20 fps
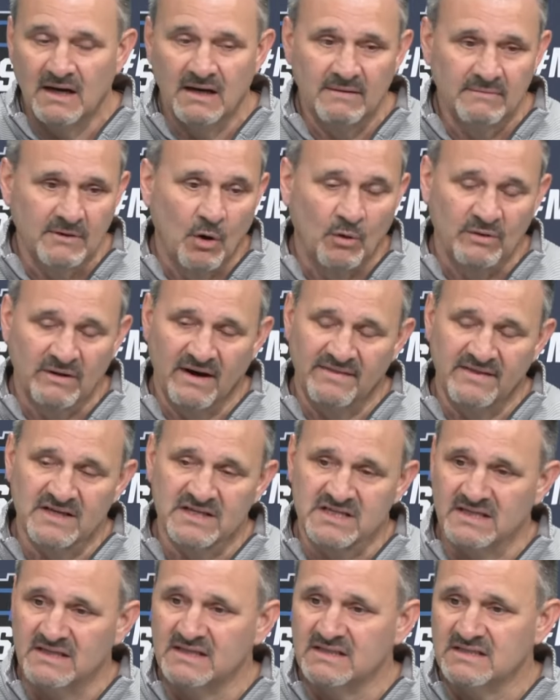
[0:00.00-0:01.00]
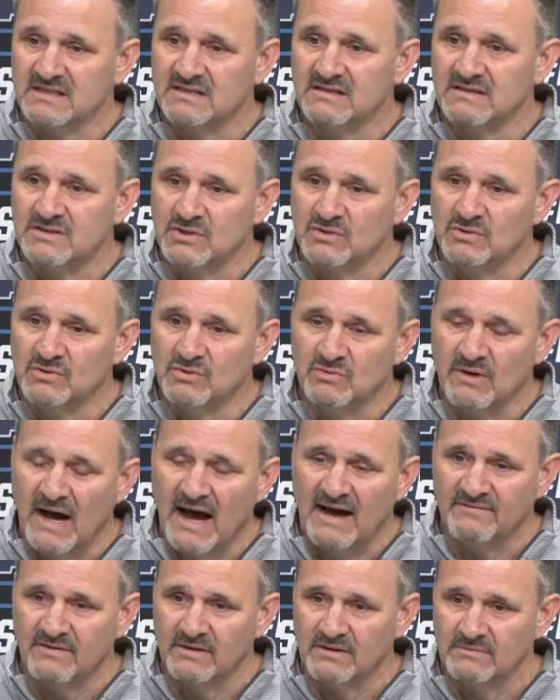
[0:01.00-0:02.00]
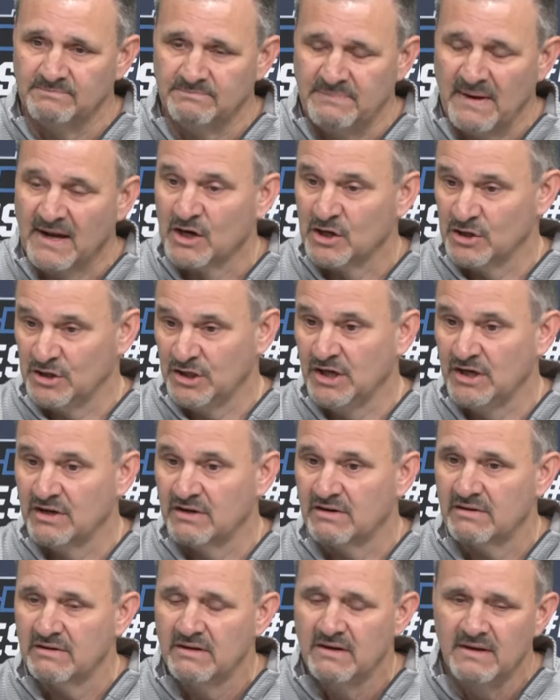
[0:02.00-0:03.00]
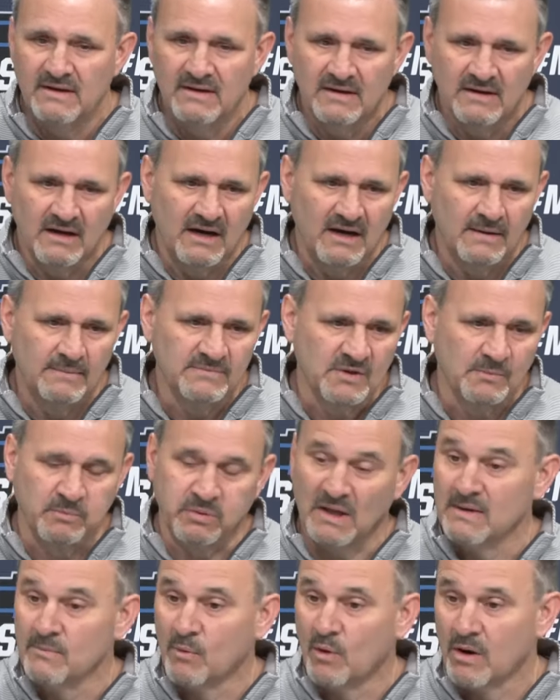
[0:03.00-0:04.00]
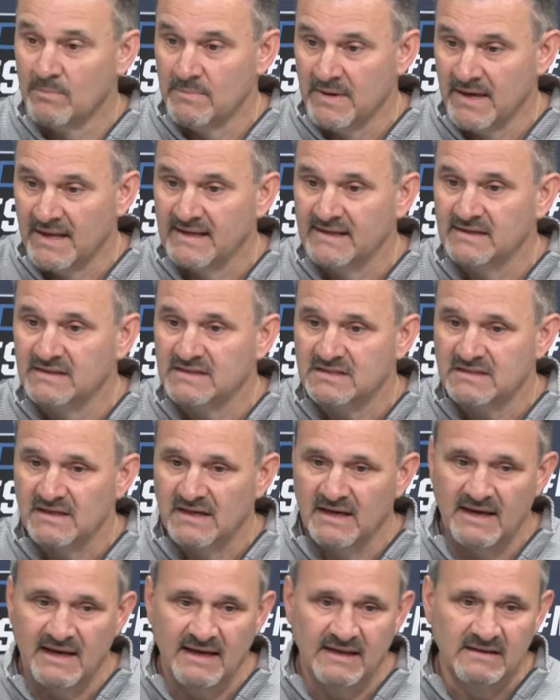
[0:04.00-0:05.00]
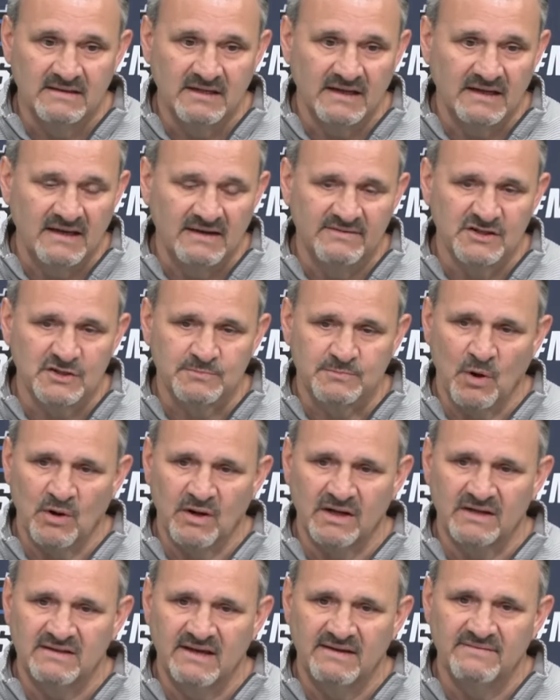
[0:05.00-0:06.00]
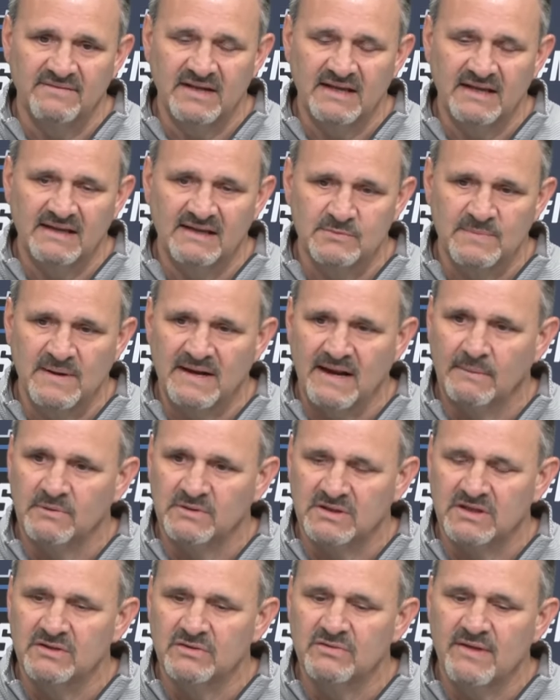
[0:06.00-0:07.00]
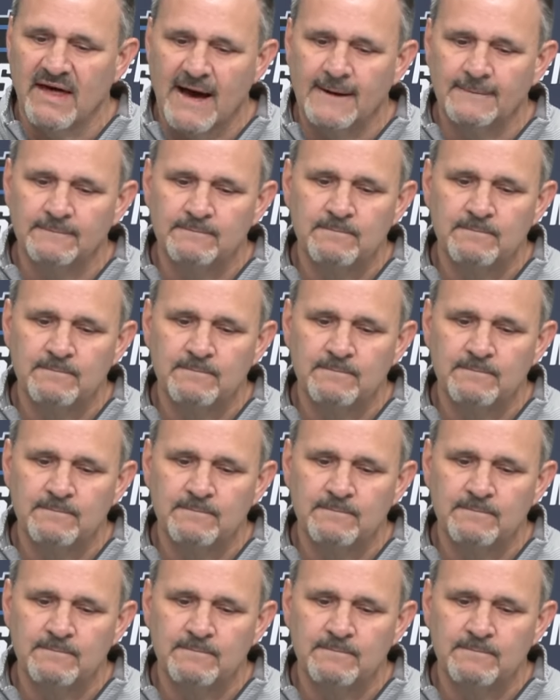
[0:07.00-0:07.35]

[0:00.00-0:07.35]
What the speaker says: going into the season to have a better year, to play more minutes, and to give us productivity, and he's been able to do that.